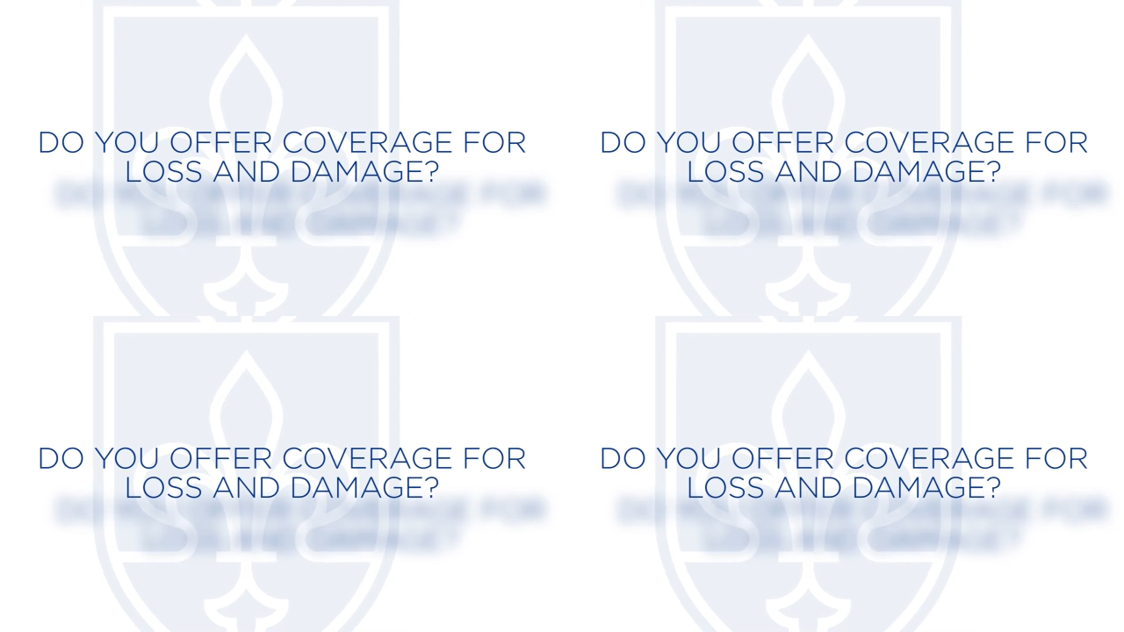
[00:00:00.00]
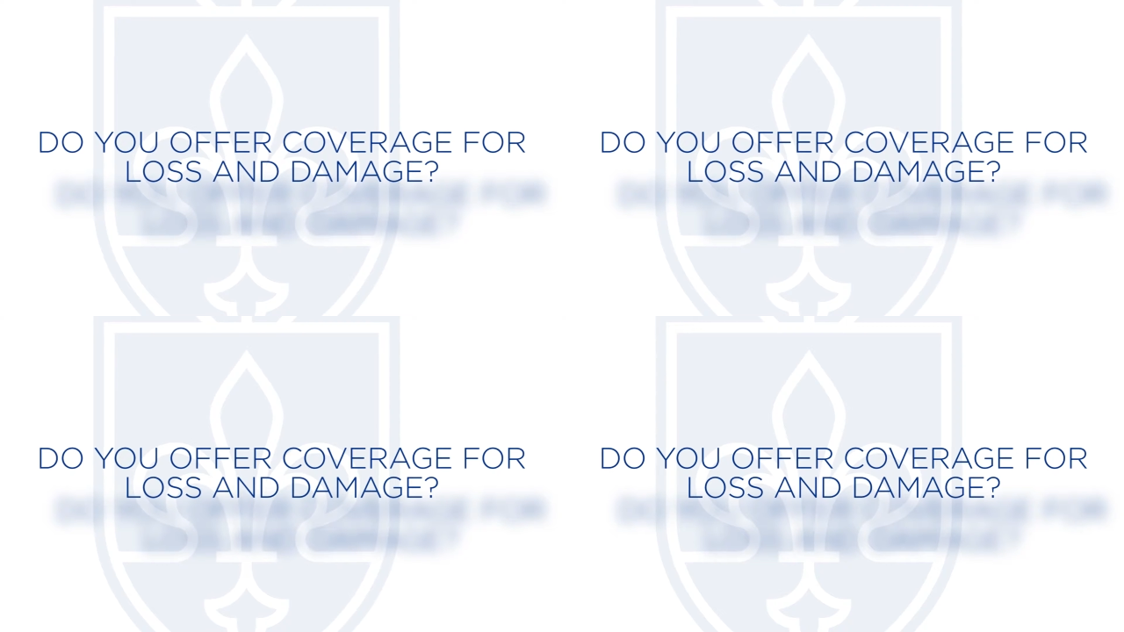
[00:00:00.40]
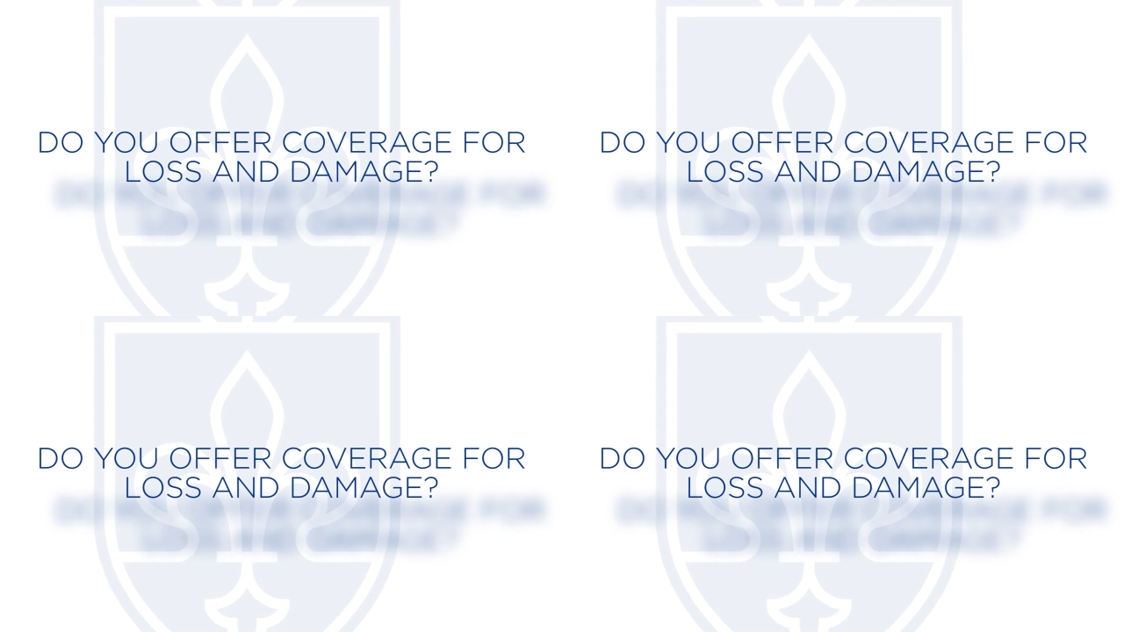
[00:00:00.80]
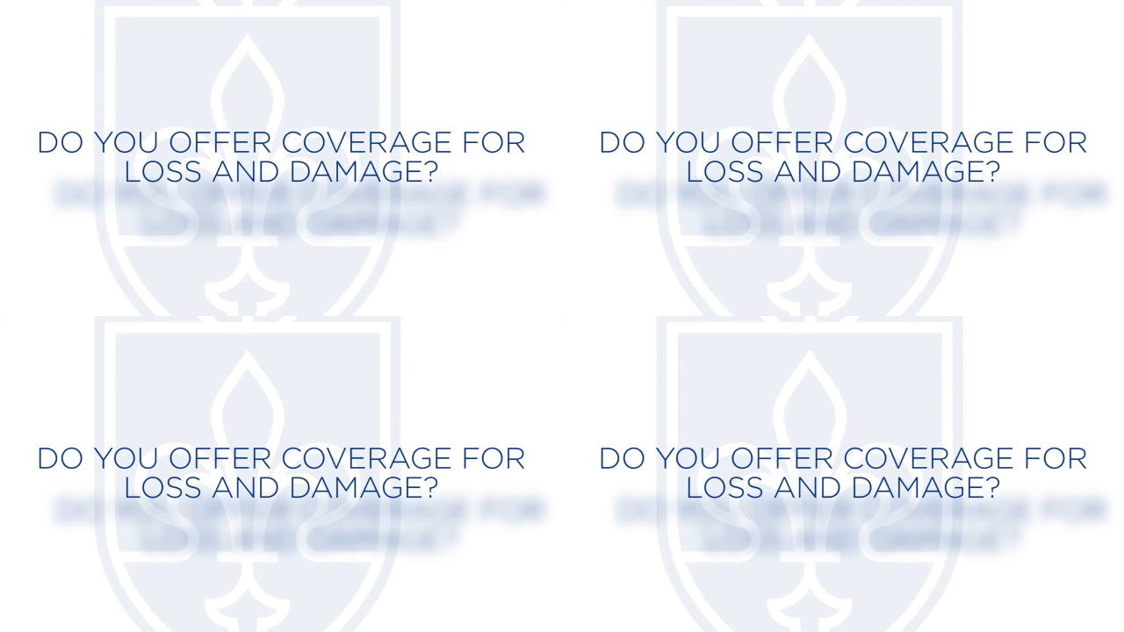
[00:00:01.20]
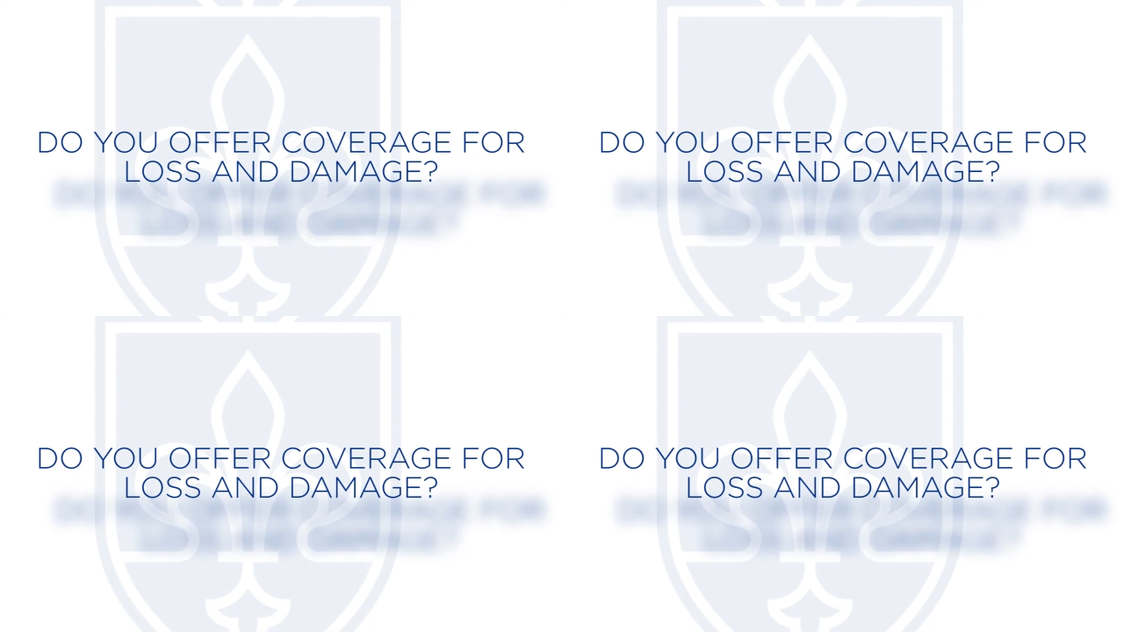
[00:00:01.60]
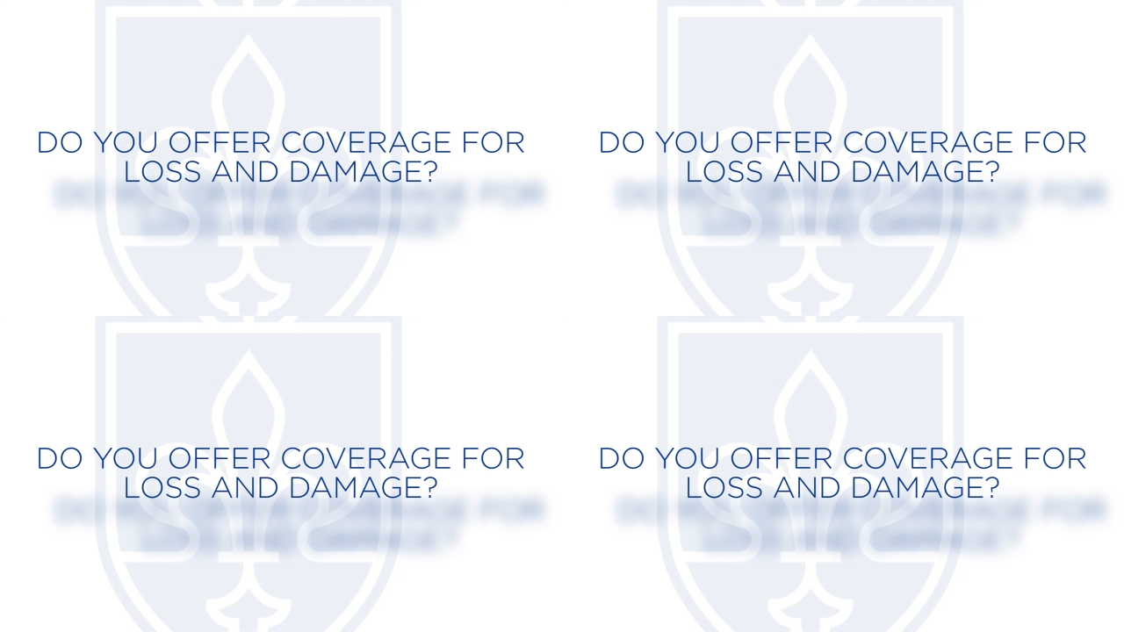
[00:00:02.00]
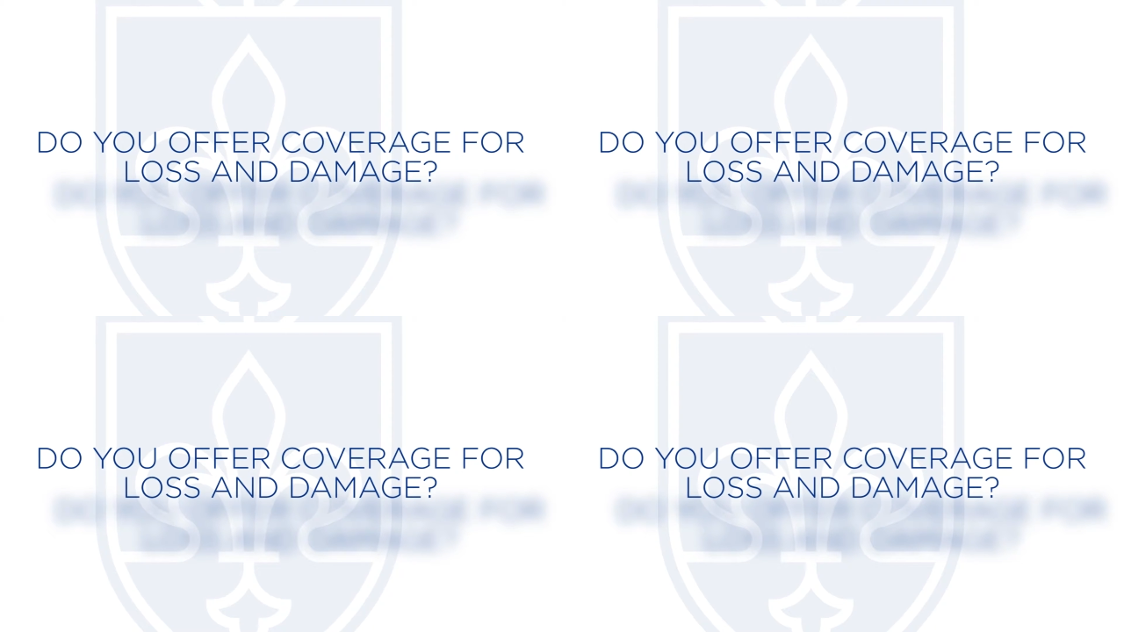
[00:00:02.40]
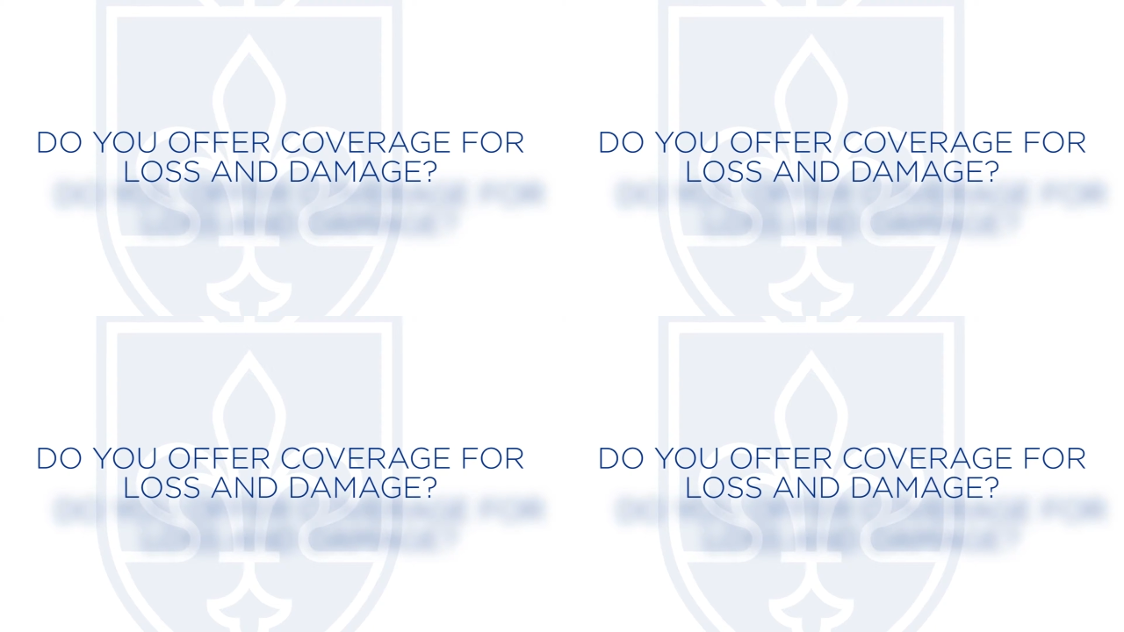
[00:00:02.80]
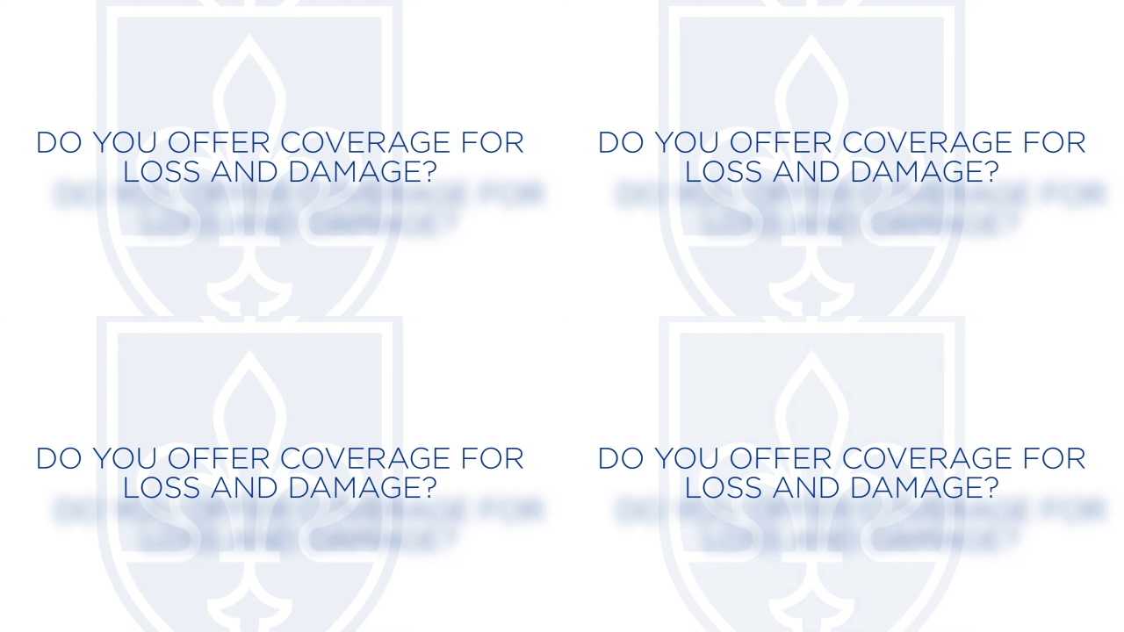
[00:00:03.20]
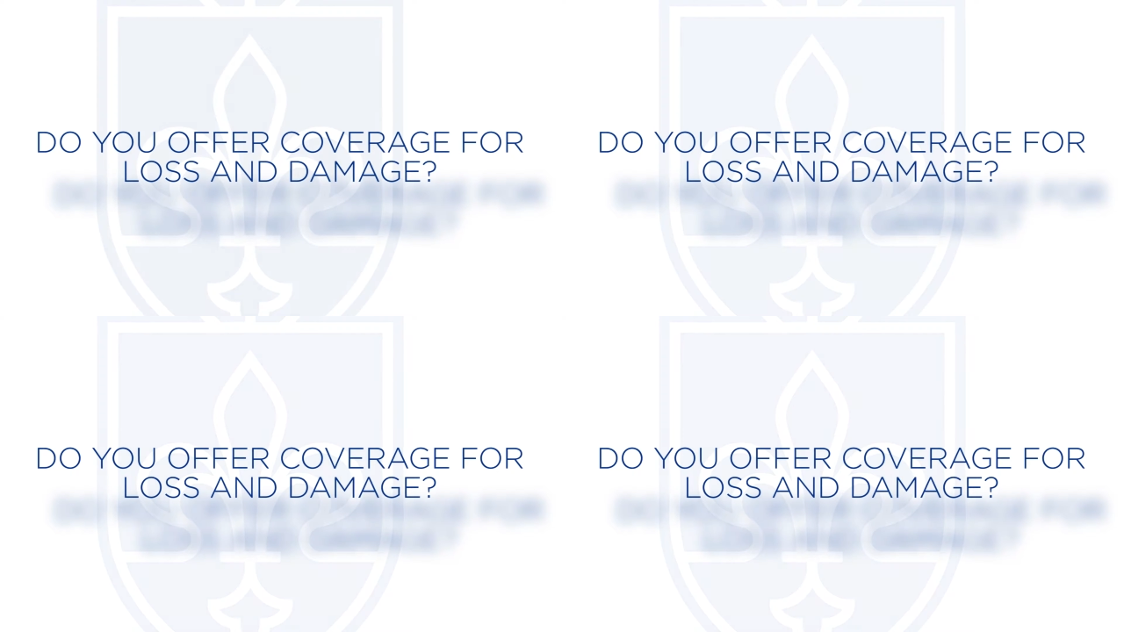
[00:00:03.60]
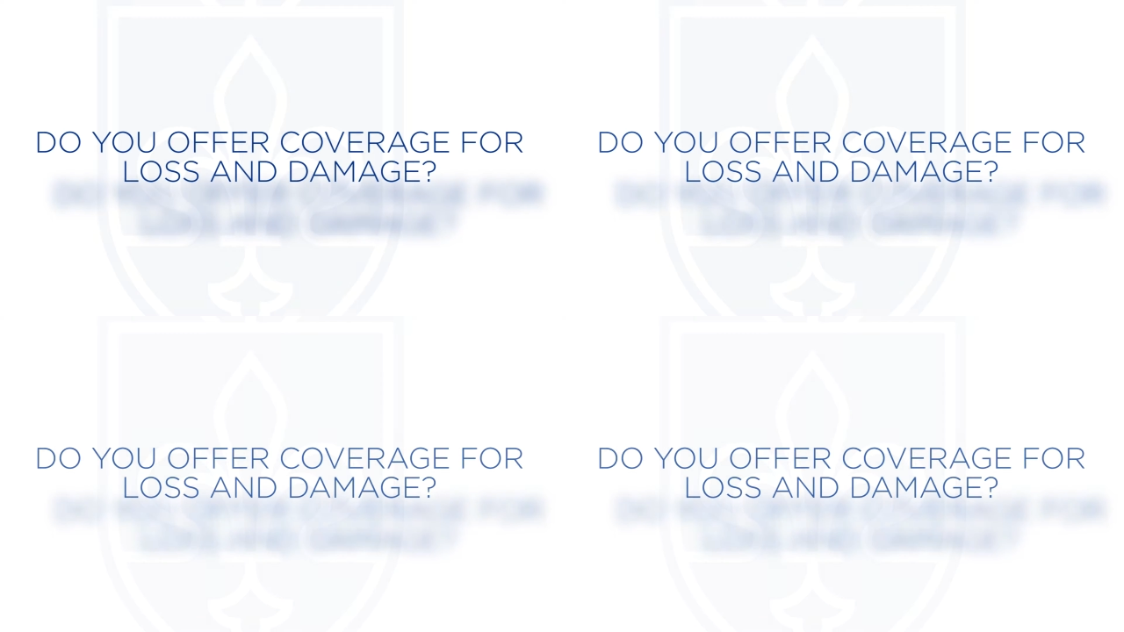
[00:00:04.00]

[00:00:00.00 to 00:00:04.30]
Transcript: [unreadable: no face in view]